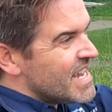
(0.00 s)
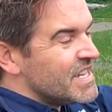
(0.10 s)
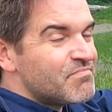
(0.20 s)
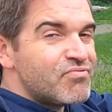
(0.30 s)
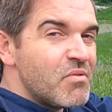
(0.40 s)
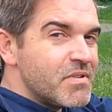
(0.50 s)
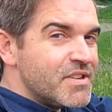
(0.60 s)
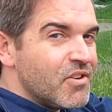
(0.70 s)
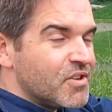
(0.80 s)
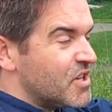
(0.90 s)
is
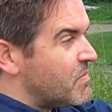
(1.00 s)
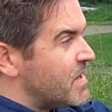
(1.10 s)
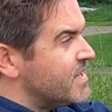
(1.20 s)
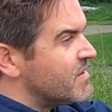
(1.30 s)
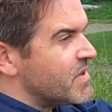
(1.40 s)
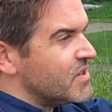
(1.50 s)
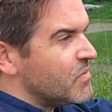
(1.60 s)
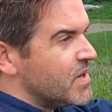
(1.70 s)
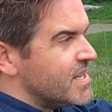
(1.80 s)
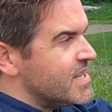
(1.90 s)
probably not going to be something
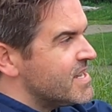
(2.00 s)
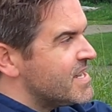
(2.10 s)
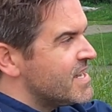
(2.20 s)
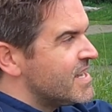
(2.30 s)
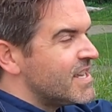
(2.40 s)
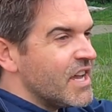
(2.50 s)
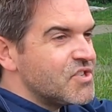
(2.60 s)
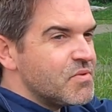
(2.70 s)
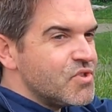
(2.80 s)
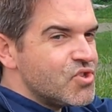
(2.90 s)
that we get
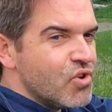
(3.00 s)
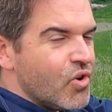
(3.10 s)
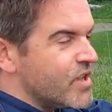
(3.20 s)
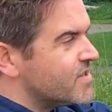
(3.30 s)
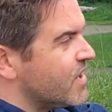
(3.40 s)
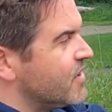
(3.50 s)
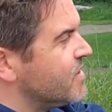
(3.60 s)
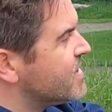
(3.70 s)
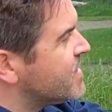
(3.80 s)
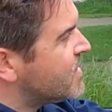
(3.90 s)
to enjoy, so
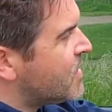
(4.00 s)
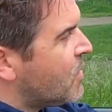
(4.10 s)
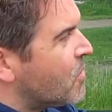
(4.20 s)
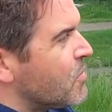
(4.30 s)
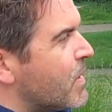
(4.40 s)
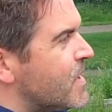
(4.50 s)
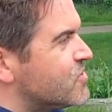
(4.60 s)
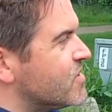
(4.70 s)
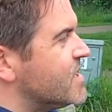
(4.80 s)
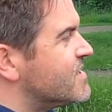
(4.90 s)
what a pleasure it